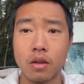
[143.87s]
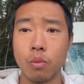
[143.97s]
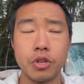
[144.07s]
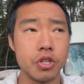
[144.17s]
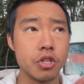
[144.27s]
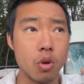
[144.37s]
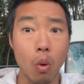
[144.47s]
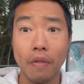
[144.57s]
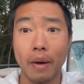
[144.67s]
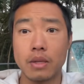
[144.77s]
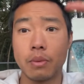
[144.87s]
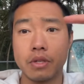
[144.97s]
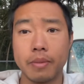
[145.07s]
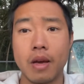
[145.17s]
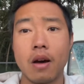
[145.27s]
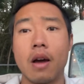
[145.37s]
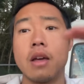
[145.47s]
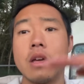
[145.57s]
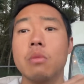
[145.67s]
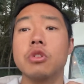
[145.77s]
which is, you want that one to be high.
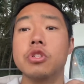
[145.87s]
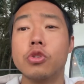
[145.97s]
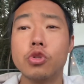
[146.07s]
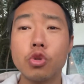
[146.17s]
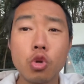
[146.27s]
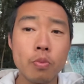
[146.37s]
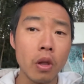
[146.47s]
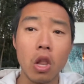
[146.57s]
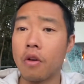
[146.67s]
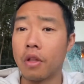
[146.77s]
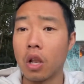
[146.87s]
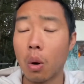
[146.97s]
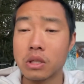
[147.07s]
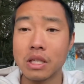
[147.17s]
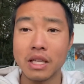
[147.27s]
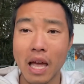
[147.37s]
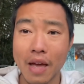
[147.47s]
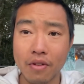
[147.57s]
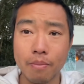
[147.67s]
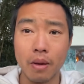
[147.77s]
It was super low, the lowest it's
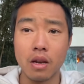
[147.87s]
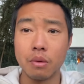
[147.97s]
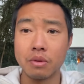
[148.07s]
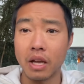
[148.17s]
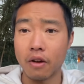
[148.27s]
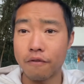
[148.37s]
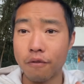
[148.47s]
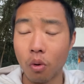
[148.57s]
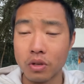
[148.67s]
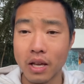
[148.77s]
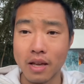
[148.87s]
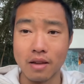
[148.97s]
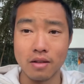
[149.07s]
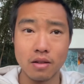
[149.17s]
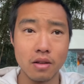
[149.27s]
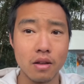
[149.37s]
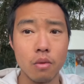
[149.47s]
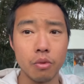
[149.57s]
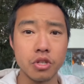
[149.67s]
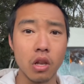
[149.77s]
ever been. It was like 14,
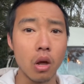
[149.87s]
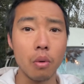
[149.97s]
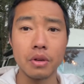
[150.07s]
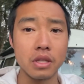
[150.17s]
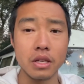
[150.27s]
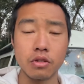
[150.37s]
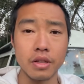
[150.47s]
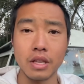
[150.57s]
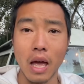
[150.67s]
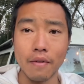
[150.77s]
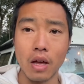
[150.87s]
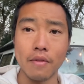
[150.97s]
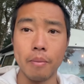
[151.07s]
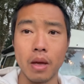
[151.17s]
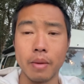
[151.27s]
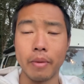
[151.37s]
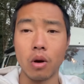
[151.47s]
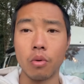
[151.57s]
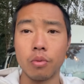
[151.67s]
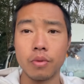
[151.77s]
which is the lowest literally it's ever been in my
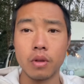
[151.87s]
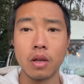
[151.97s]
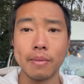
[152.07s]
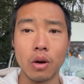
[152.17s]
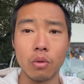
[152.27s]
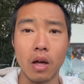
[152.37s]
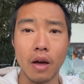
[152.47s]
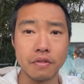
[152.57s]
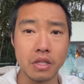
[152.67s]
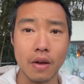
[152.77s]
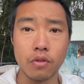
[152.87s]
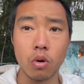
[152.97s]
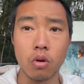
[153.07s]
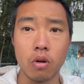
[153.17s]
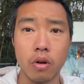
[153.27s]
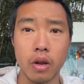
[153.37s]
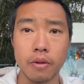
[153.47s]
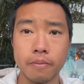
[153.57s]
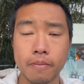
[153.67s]
whole life since having the Oura Ring.